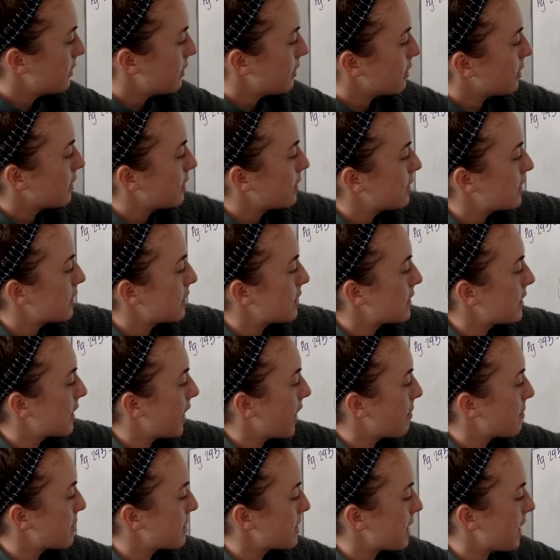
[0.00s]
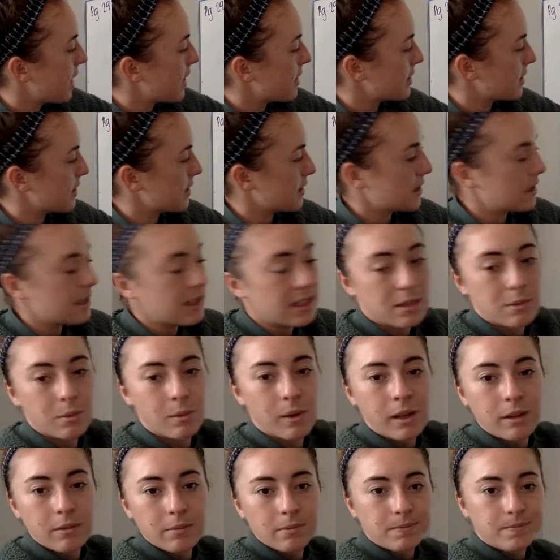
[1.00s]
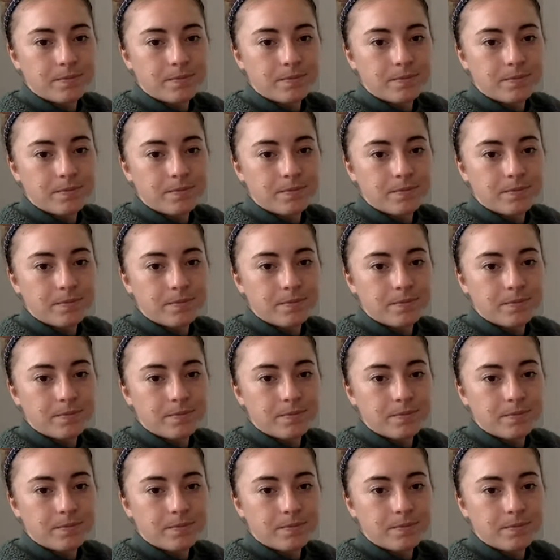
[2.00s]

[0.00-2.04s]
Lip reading: looks the same size as this one.